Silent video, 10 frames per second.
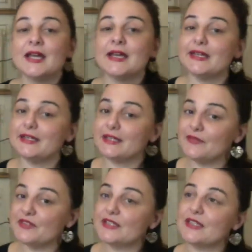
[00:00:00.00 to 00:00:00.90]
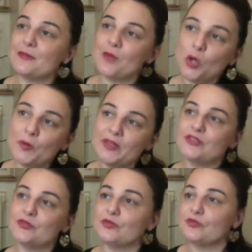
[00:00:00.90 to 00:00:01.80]
It gives us a moment
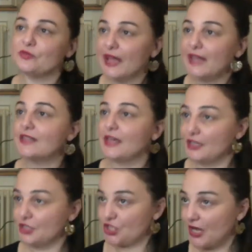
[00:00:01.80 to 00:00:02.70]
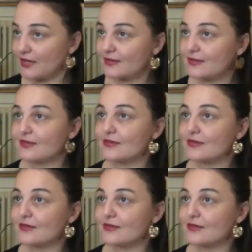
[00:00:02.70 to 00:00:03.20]
to reflect and adjust,